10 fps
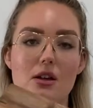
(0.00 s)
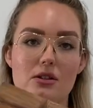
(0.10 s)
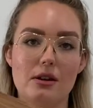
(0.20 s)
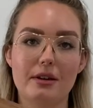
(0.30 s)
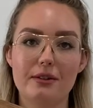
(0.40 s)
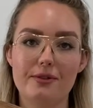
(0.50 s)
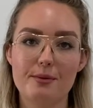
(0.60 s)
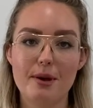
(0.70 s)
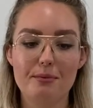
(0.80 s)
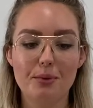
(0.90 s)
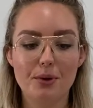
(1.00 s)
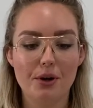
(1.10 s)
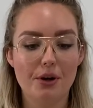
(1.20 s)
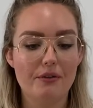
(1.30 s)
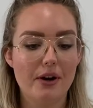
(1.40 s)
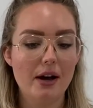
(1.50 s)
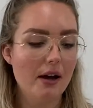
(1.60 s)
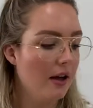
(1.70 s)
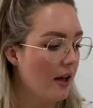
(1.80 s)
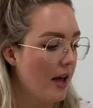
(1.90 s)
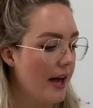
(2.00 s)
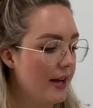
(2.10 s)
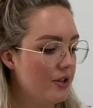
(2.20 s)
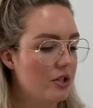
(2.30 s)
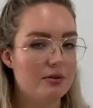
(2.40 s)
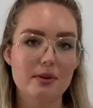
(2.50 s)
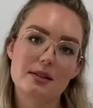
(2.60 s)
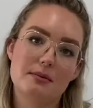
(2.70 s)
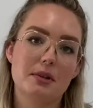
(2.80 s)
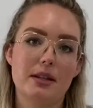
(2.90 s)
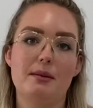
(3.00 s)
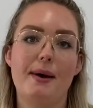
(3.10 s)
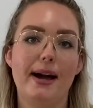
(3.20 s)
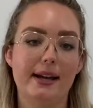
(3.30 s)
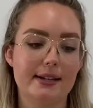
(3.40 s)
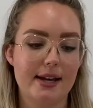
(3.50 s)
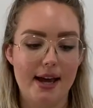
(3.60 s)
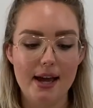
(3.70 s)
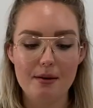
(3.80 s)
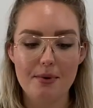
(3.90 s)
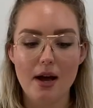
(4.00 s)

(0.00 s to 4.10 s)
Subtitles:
So I'm going to flip my board over, and just with some clear packing tape,